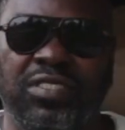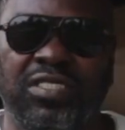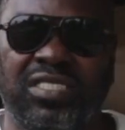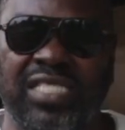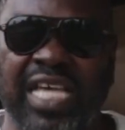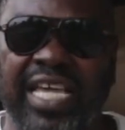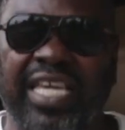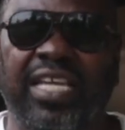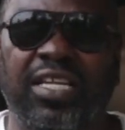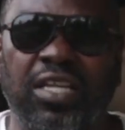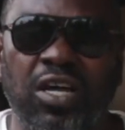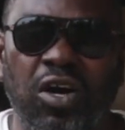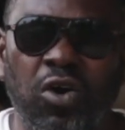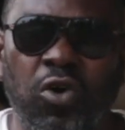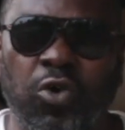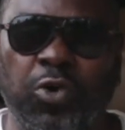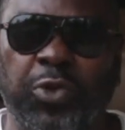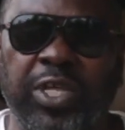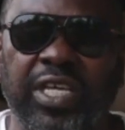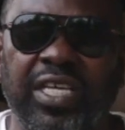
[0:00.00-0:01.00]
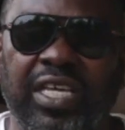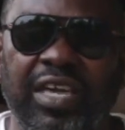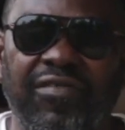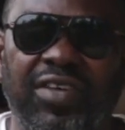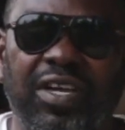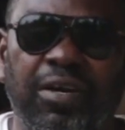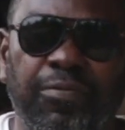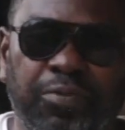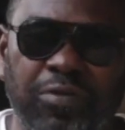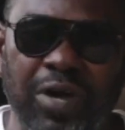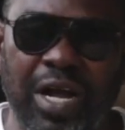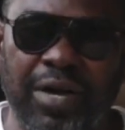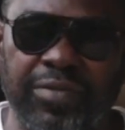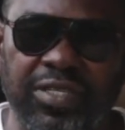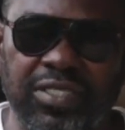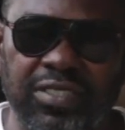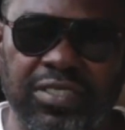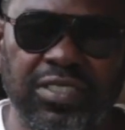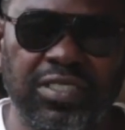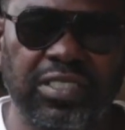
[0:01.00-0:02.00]
taking the oath and giving a
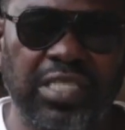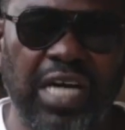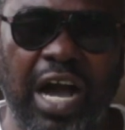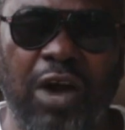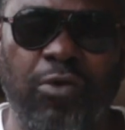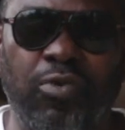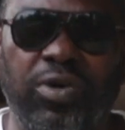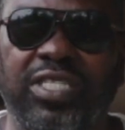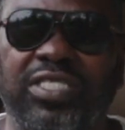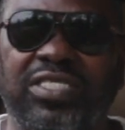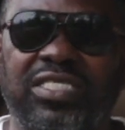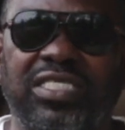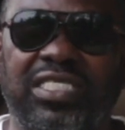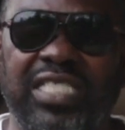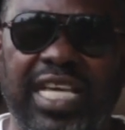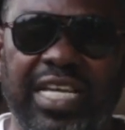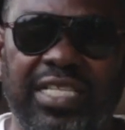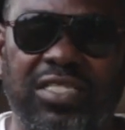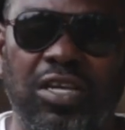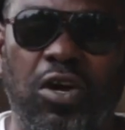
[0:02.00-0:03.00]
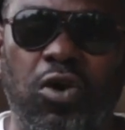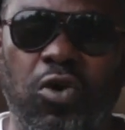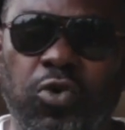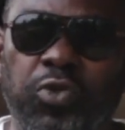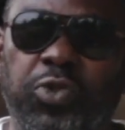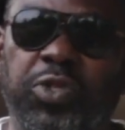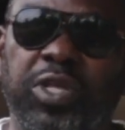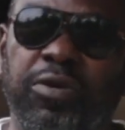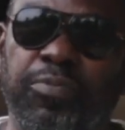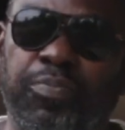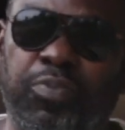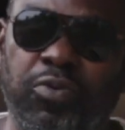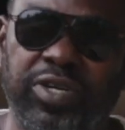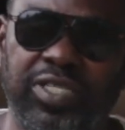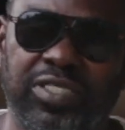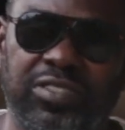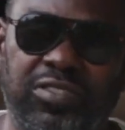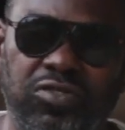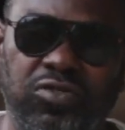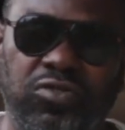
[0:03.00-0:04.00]
promise, I wanted to take the oath and
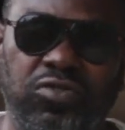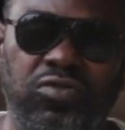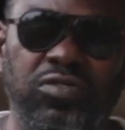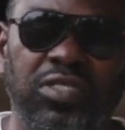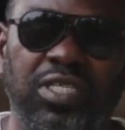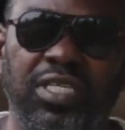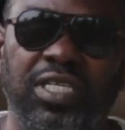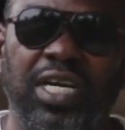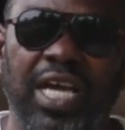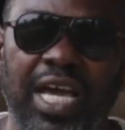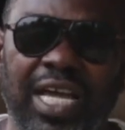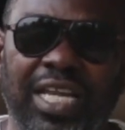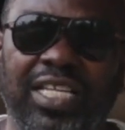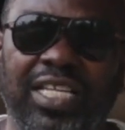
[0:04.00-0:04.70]
point to at